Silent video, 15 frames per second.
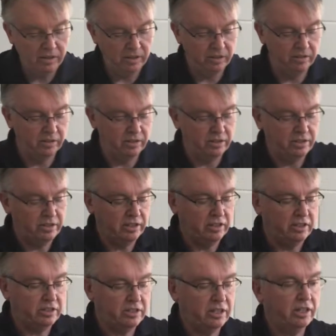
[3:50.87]
Here is the
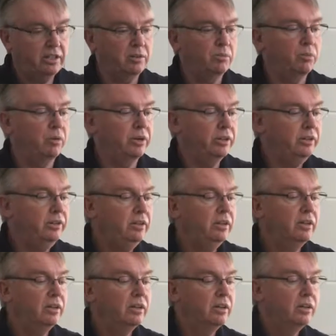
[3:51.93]
2nd one,
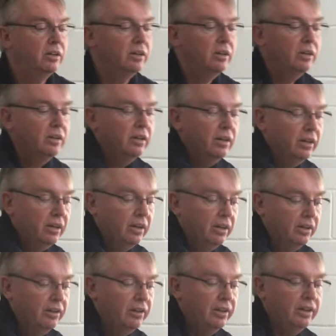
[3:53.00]

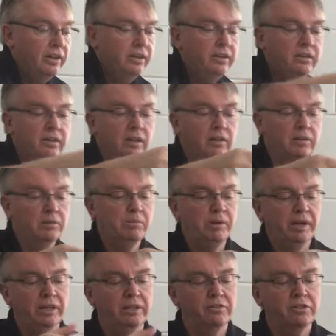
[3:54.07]
and then a little
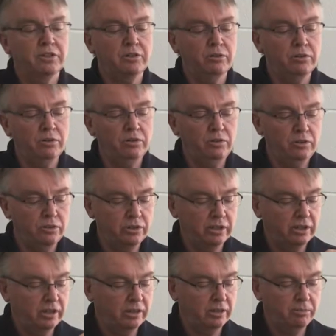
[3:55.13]
bag of screws to
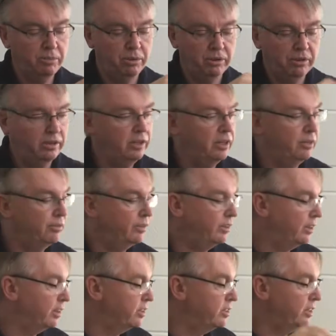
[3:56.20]
kind of put
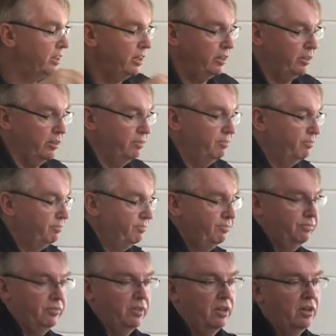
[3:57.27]
everything together.
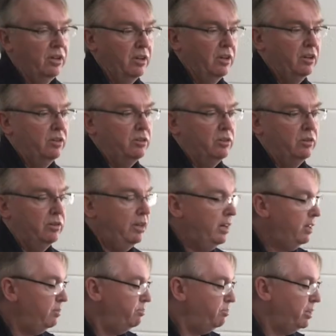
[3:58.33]
So
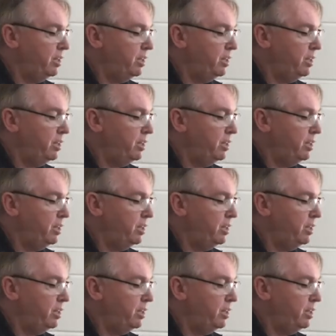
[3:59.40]
that